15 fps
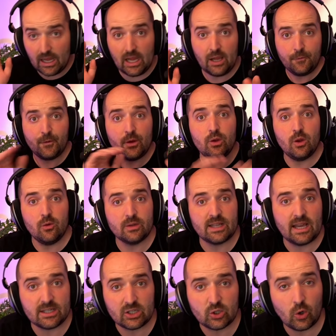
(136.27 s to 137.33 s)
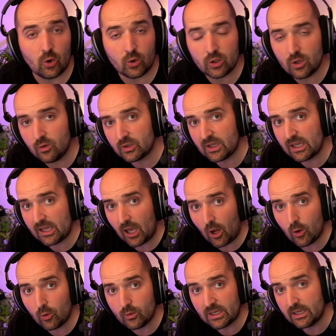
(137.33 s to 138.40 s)
if you use their store, use the
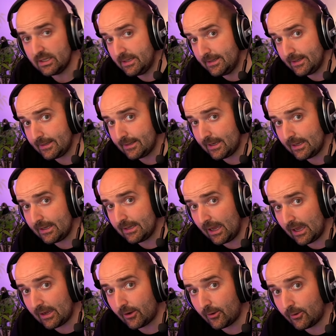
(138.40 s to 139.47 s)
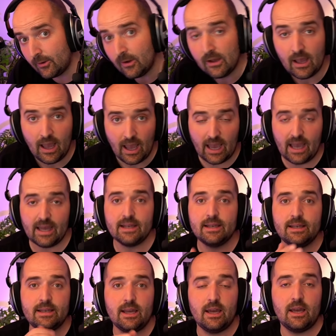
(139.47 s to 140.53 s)
code DDGirl
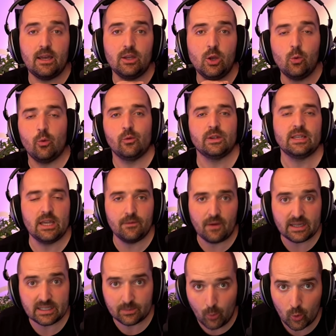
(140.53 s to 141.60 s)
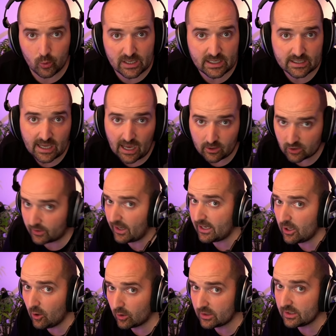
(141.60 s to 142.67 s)
and uh, you will receive a small discount on any
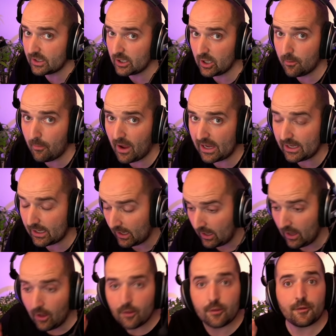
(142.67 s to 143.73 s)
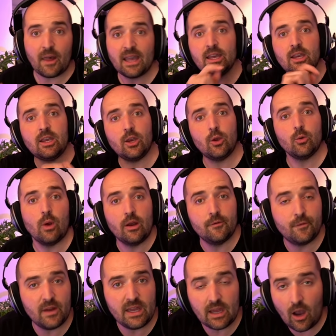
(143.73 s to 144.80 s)
orders that you make. Thank you,
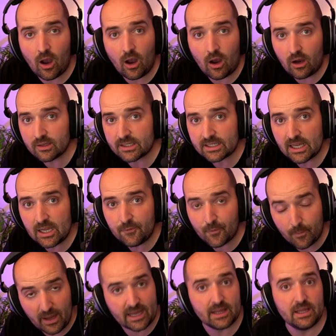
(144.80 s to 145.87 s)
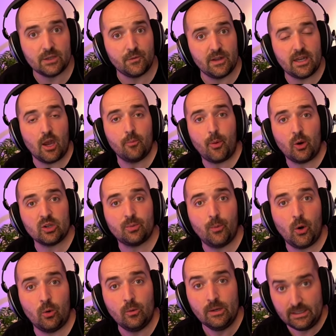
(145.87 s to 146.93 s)
VRRC, for making this video
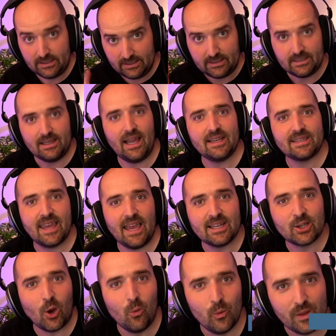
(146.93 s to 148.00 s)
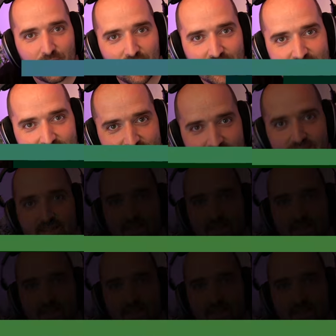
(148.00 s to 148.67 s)
possible. Let's get on with things.